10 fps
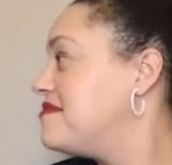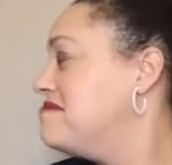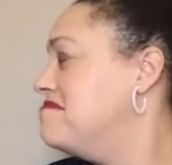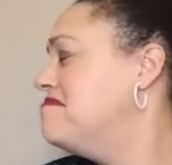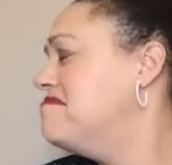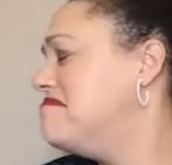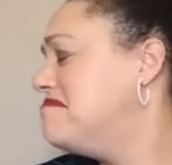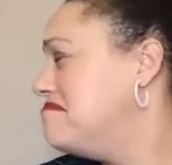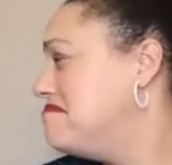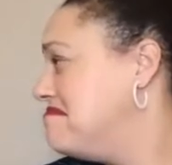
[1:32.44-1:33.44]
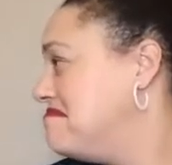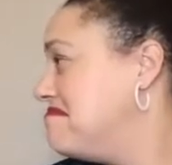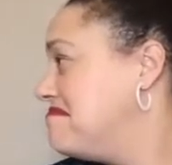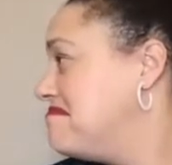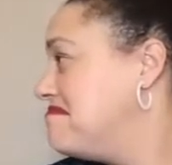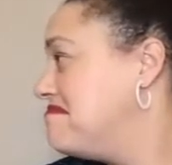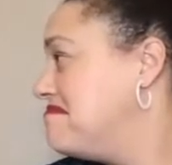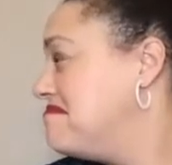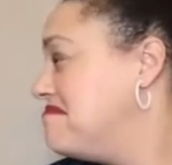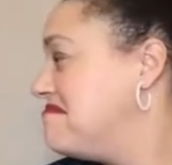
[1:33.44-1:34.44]

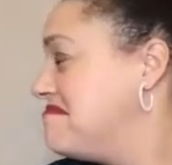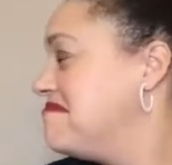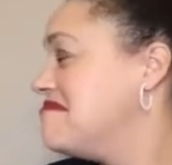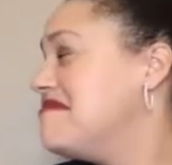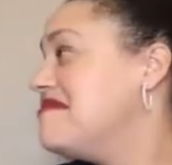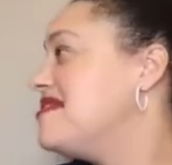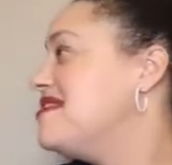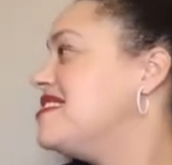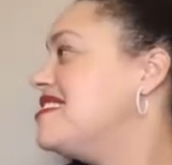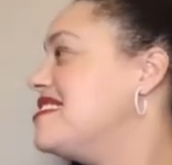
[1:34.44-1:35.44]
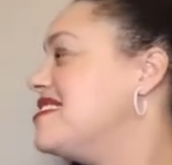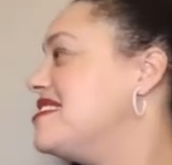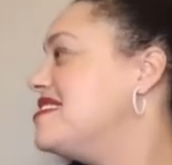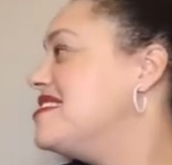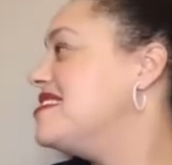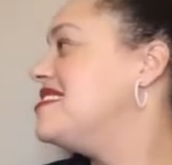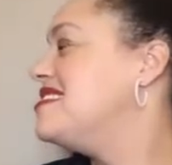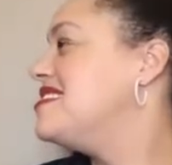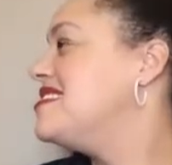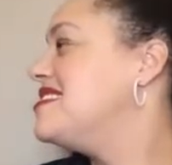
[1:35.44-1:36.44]

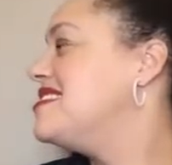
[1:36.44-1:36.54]
This person isn't speaking.